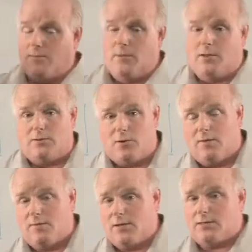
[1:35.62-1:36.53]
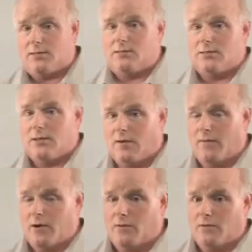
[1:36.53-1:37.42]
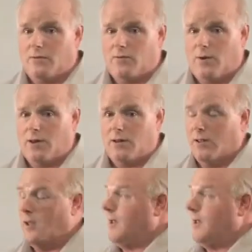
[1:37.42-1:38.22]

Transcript: administrative distance of 120,